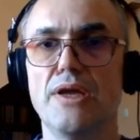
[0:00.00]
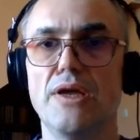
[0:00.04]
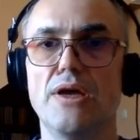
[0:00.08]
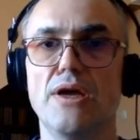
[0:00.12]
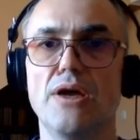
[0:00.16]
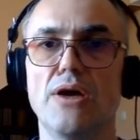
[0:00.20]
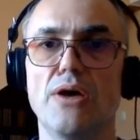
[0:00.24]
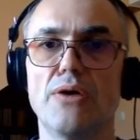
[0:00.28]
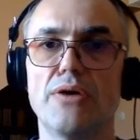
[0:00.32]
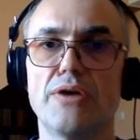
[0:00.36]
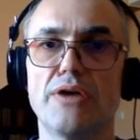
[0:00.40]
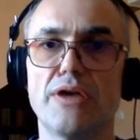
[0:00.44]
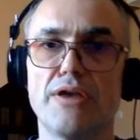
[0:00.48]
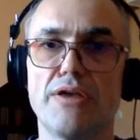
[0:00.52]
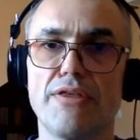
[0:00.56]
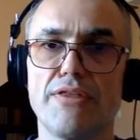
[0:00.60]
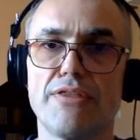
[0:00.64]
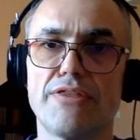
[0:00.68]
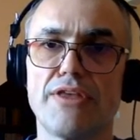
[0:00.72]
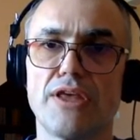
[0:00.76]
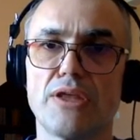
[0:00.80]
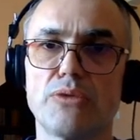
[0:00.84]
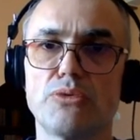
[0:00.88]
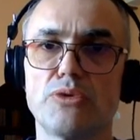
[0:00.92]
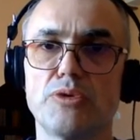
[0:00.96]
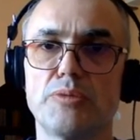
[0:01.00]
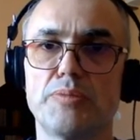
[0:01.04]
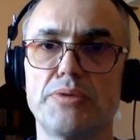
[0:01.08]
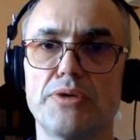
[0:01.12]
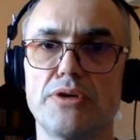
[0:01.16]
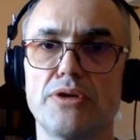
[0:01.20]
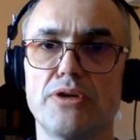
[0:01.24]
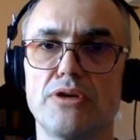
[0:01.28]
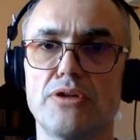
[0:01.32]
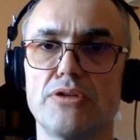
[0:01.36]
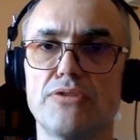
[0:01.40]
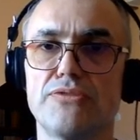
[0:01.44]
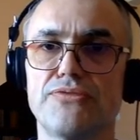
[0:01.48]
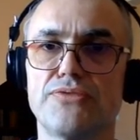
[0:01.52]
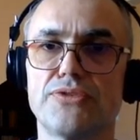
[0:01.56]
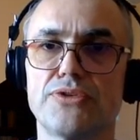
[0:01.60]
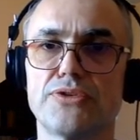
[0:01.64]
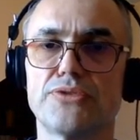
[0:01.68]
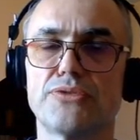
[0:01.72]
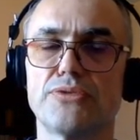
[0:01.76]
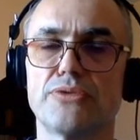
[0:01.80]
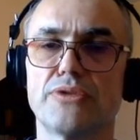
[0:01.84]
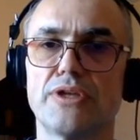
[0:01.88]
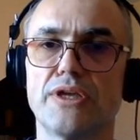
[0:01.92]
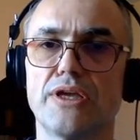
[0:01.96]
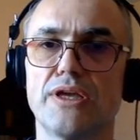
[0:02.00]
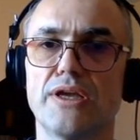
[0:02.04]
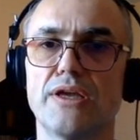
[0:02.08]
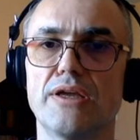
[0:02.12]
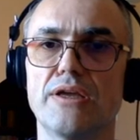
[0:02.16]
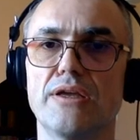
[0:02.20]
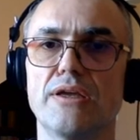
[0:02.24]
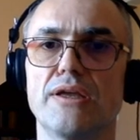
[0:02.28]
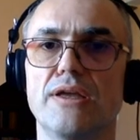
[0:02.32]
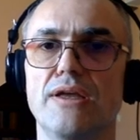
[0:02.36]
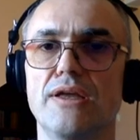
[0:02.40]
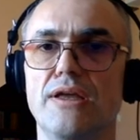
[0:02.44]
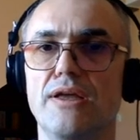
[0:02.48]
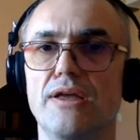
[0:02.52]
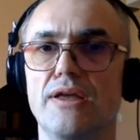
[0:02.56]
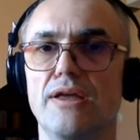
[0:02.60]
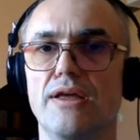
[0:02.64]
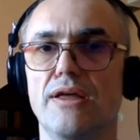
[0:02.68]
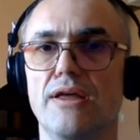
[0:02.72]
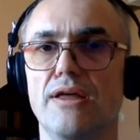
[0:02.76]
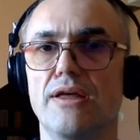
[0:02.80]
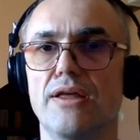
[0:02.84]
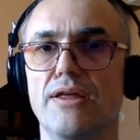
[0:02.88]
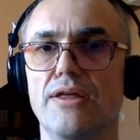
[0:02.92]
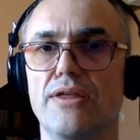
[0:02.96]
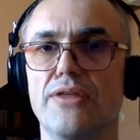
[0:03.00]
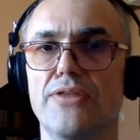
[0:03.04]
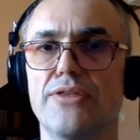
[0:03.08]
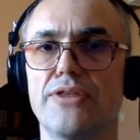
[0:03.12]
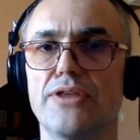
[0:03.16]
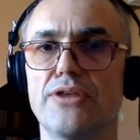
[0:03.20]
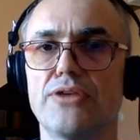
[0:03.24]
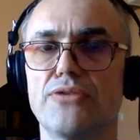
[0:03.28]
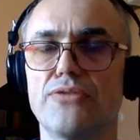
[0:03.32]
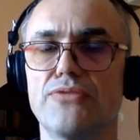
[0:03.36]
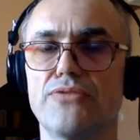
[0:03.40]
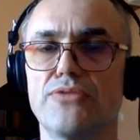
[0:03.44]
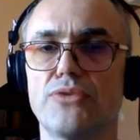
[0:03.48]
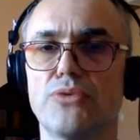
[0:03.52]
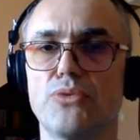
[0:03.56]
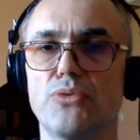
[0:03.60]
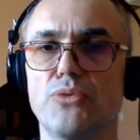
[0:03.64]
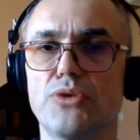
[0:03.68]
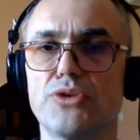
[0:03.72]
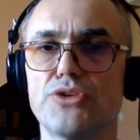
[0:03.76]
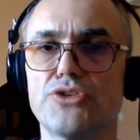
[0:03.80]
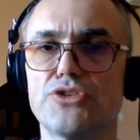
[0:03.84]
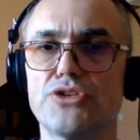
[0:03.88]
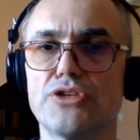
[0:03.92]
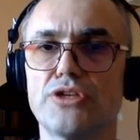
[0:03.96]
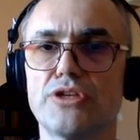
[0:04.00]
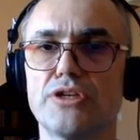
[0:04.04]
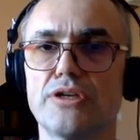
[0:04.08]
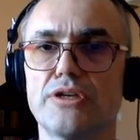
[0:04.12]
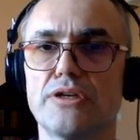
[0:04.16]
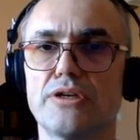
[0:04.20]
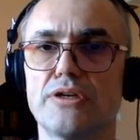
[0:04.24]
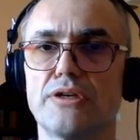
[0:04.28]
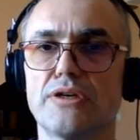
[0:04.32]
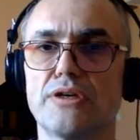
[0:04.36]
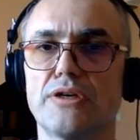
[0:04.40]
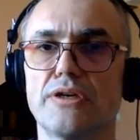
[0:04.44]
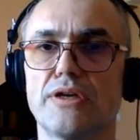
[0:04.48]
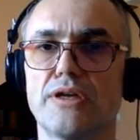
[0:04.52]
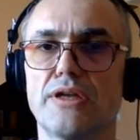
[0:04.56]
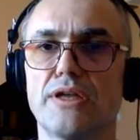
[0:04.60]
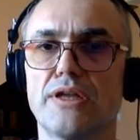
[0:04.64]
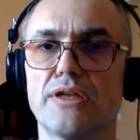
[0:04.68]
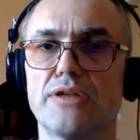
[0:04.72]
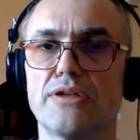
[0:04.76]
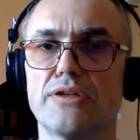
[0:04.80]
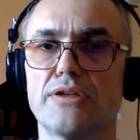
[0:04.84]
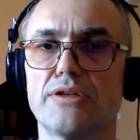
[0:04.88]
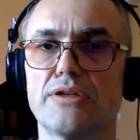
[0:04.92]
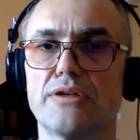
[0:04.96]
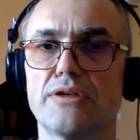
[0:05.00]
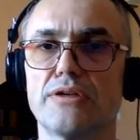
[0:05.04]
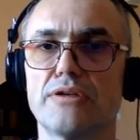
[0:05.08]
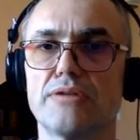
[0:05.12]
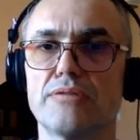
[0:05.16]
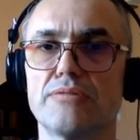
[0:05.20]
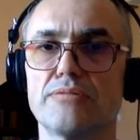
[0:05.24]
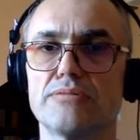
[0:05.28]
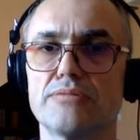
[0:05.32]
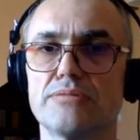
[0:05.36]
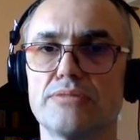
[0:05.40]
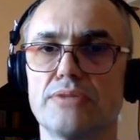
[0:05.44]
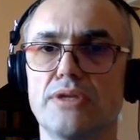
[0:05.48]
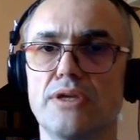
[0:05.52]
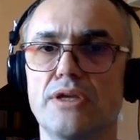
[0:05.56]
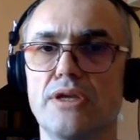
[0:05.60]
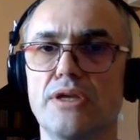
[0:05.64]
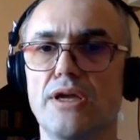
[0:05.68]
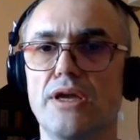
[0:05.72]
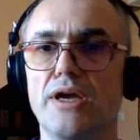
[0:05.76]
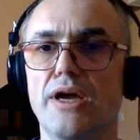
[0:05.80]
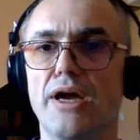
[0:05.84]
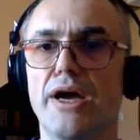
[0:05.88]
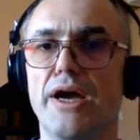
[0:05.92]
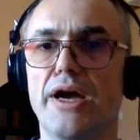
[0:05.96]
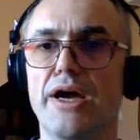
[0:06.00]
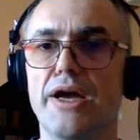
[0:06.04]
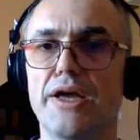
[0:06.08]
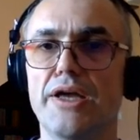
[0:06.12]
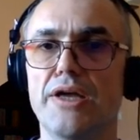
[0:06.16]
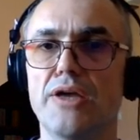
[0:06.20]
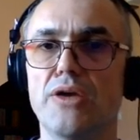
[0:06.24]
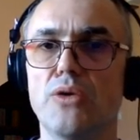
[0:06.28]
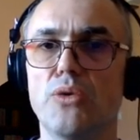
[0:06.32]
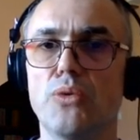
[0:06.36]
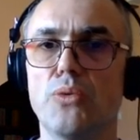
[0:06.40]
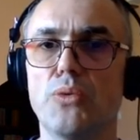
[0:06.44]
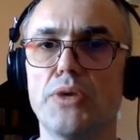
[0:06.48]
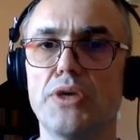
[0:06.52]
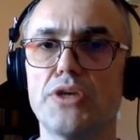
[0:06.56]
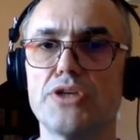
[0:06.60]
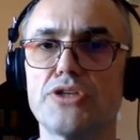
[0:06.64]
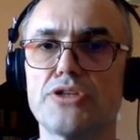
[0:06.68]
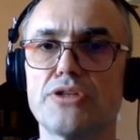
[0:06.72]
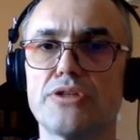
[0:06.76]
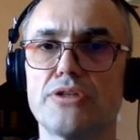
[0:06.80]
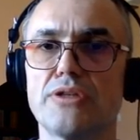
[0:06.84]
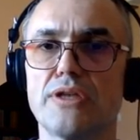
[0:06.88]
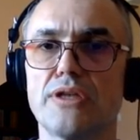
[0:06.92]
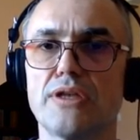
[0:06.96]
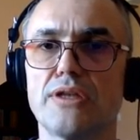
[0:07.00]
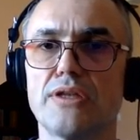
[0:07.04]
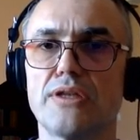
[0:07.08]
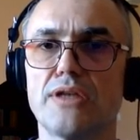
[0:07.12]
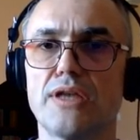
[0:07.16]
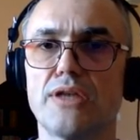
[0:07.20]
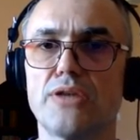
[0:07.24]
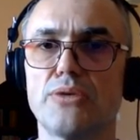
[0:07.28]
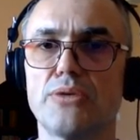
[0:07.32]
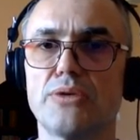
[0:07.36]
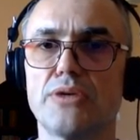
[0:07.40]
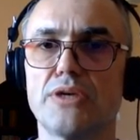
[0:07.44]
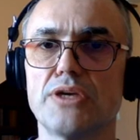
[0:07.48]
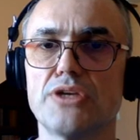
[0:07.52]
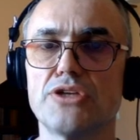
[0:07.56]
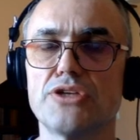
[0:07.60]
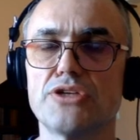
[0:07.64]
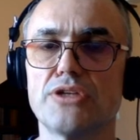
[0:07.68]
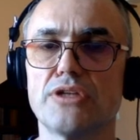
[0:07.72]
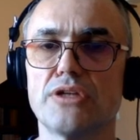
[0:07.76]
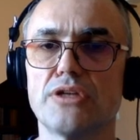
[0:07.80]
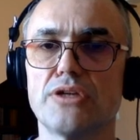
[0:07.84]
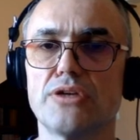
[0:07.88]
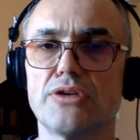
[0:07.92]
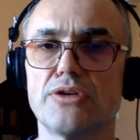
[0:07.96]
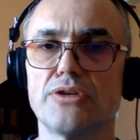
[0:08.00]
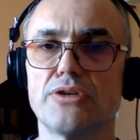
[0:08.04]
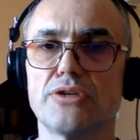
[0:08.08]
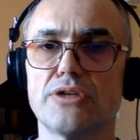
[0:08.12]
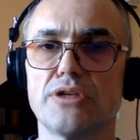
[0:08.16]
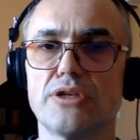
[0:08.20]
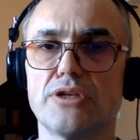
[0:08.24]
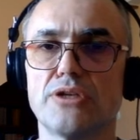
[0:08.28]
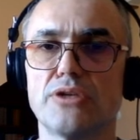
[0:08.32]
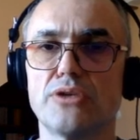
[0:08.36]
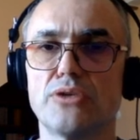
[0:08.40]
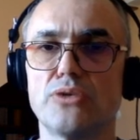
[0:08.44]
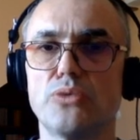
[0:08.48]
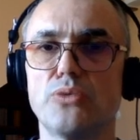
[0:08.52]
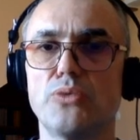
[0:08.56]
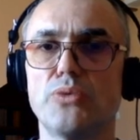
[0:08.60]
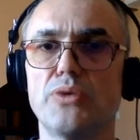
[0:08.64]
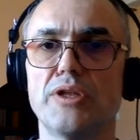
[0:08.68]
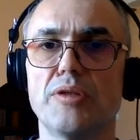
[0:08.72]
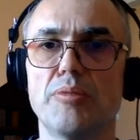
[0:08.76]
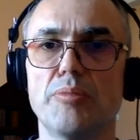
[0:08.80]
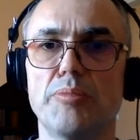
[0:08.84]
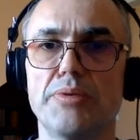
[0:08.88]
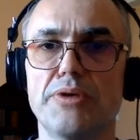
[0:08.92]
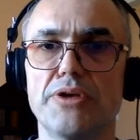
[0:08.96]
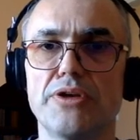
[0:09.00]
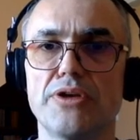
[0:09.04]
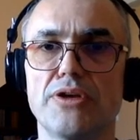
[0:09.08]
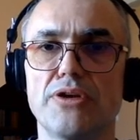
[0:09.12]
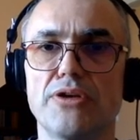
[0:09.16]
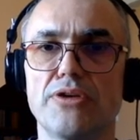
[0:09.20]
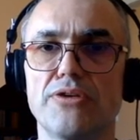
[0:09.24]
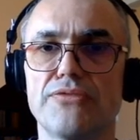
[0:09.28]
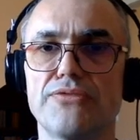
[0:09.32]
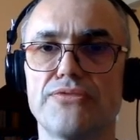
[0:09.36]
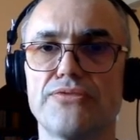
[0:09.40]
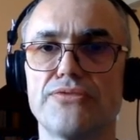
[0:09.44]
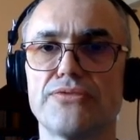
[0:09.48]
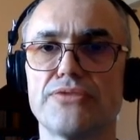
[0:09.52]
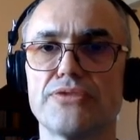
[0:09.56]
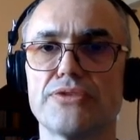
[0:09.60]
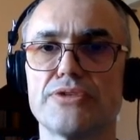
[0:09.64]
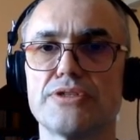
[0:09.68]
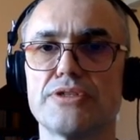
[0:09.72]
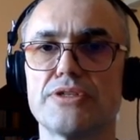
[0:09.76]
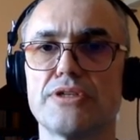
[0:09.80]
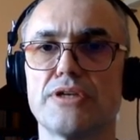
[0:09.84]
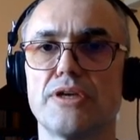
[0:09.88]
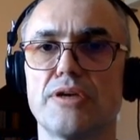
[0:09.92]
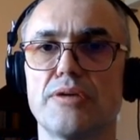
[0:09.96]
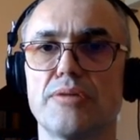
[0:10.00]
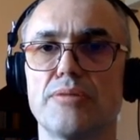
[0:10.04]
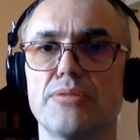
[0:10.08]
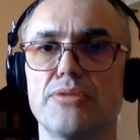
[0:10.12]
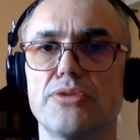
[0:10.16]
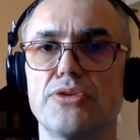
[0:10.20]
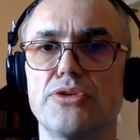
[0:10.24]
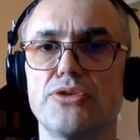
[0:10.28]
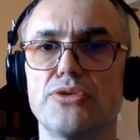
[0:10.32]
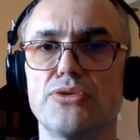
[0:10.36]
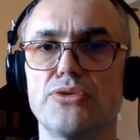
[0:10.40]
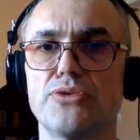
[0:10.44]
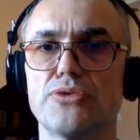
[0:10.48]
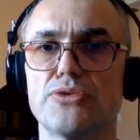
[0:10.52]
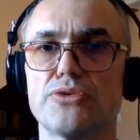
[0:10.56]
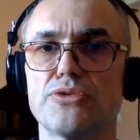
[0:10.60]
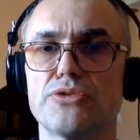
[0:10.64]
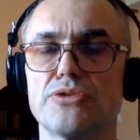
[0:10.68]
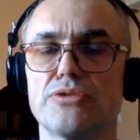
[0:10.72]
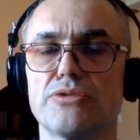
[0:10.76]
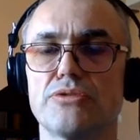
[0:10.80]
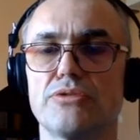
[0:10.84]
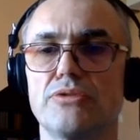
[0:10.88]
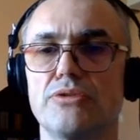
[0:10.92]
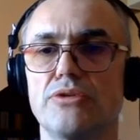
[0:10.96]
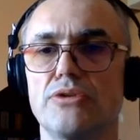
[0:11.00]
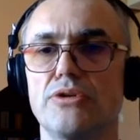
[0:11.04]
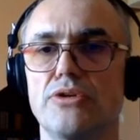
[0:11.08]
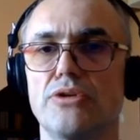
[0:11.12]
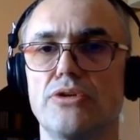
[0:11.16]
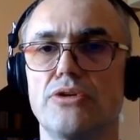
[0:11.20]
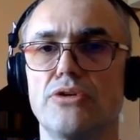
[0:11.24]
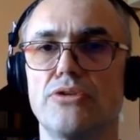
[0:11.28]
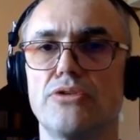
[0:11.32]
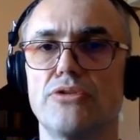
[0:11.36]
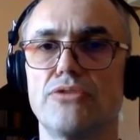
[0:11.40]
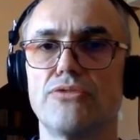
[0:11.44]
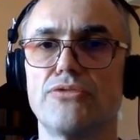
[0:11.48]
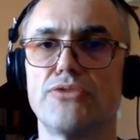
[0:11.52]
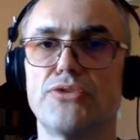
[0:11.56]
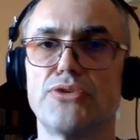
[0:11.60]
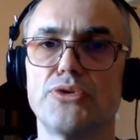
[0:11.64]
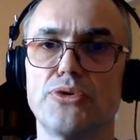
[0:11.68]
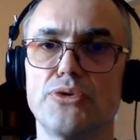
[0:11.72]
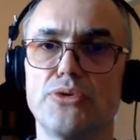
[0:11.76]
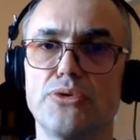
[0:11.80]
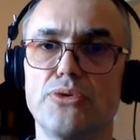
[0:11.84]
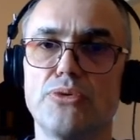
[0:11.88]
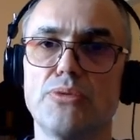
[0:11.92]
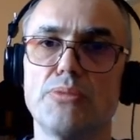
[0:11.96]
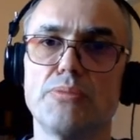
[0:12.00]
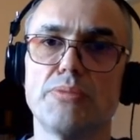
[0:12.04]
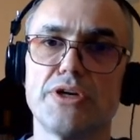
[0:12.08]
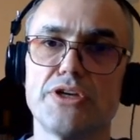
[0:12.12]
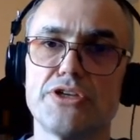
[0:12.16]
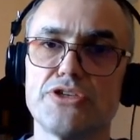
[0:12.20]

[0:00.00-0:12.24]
Okay, that would be all for today. Thank you for watching, and I wish that educational content will be of some use for you, my